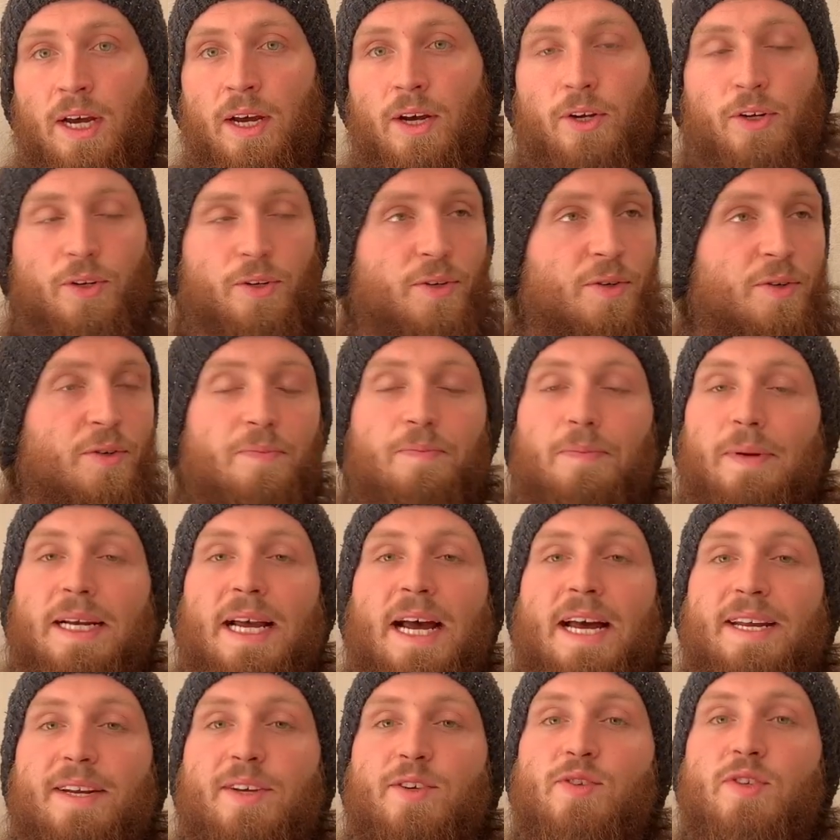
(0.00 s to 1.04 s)
who
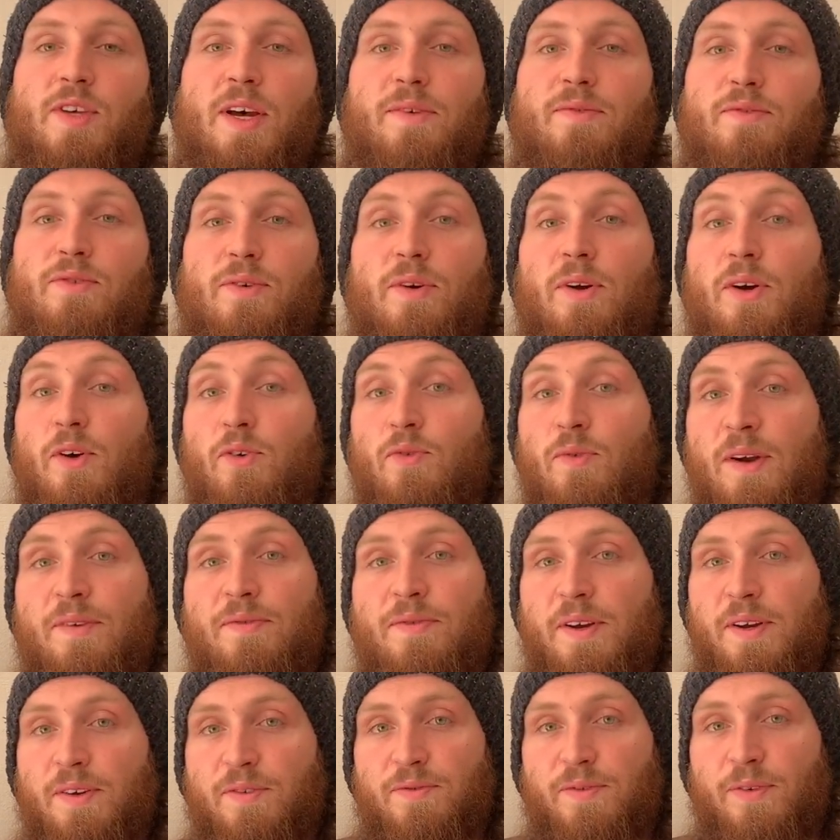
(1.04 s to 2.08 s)
began to suffer a
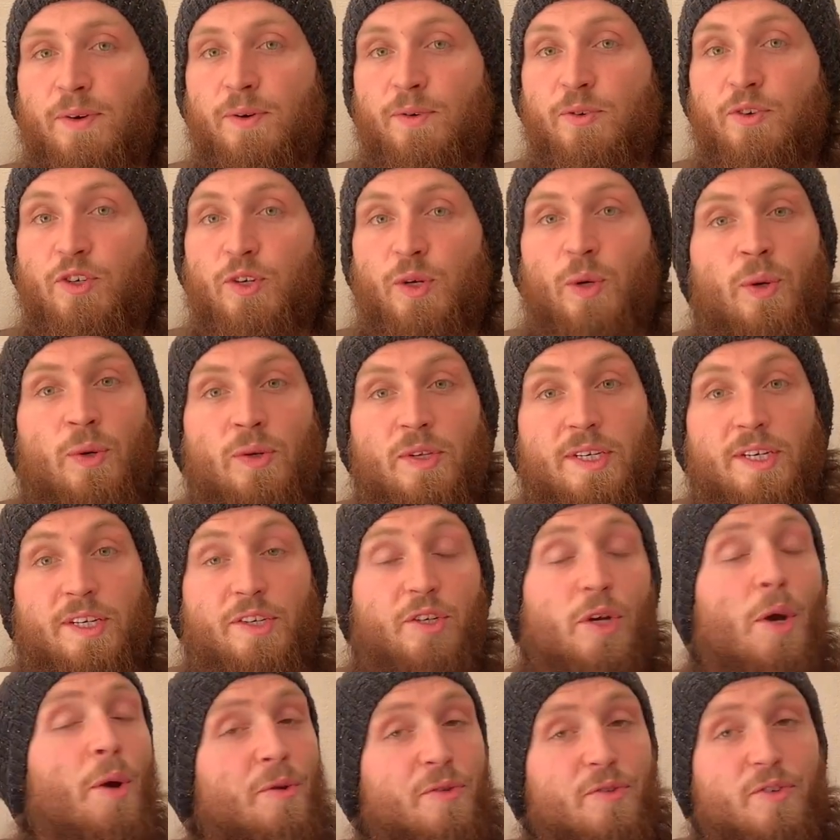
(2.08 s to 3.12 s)
horrific food shortage
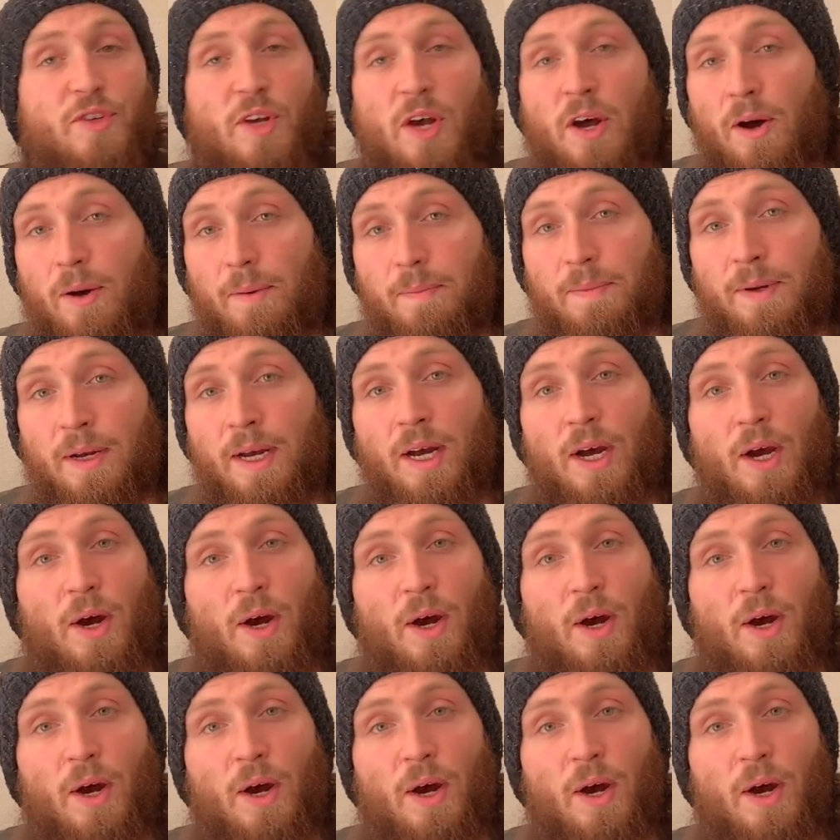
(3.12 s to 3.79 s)
on top